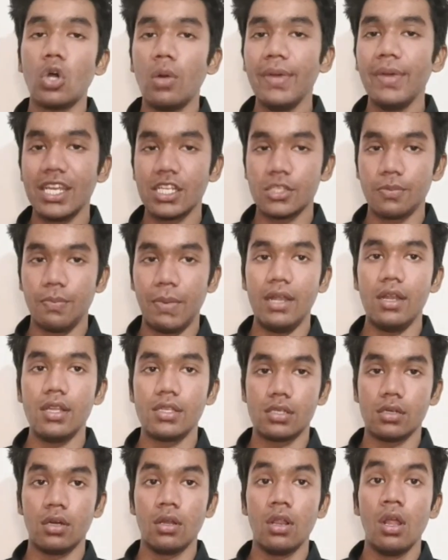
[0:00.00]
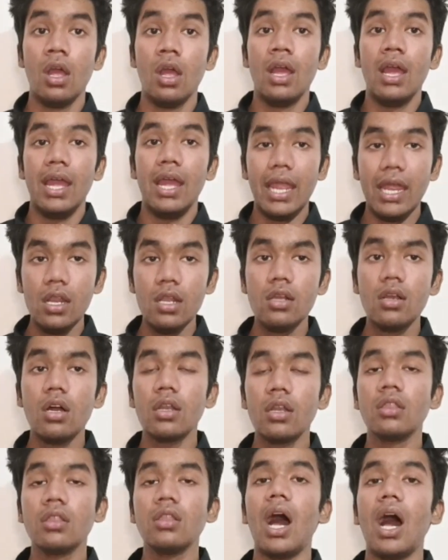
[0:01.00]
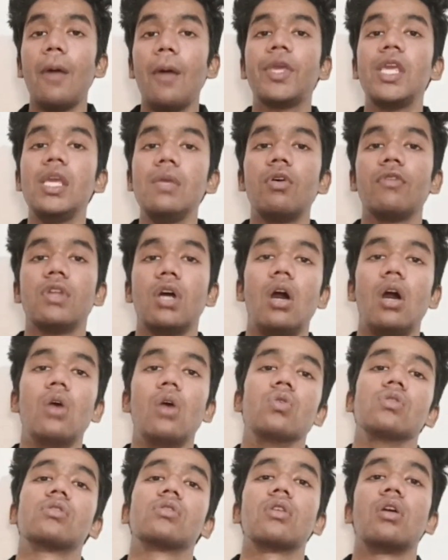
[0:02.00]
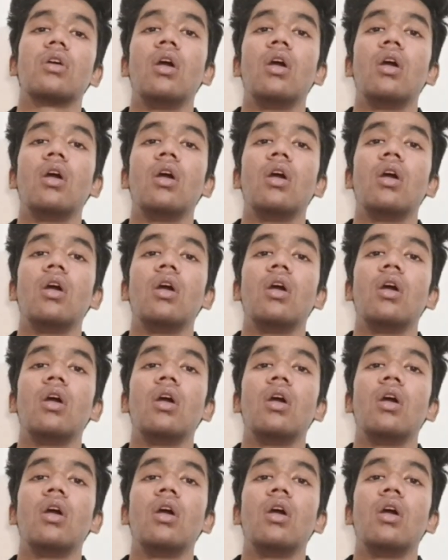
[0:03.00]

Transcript: expenditure incurred in the upkeep of the house.